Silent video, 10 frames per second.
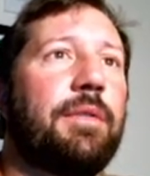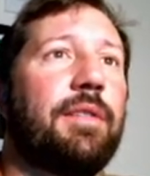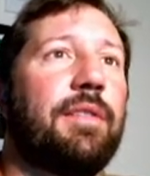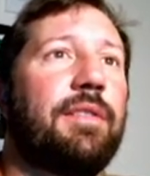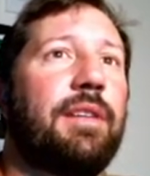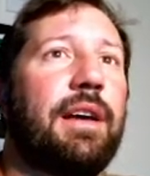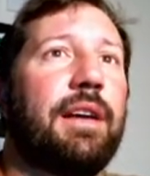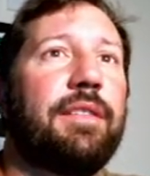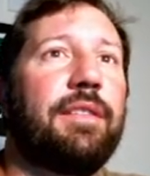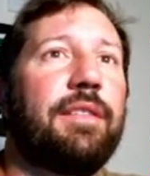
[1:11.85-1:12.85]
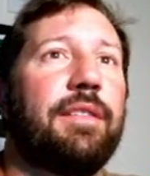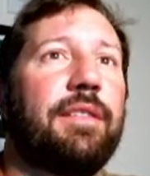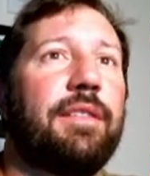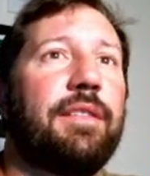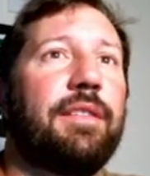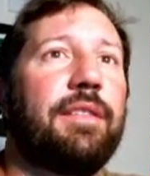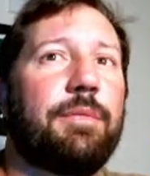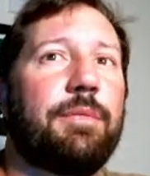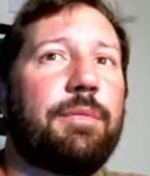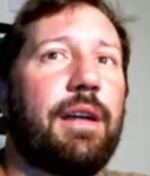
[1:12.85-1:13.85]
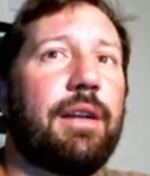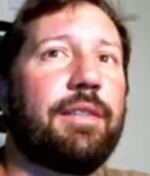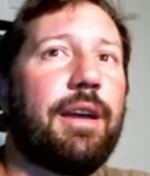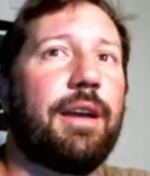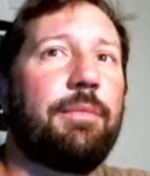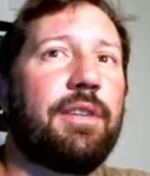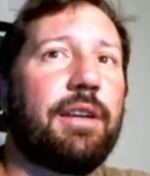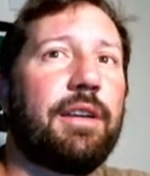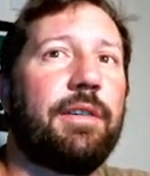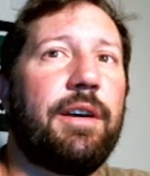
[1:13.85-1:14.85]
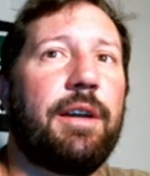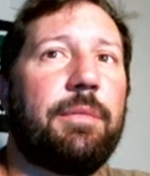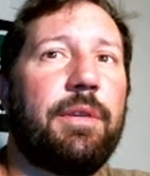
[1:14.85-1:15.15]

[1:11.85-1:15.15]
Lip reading: As you can see, last night I spent a lot of time dicking around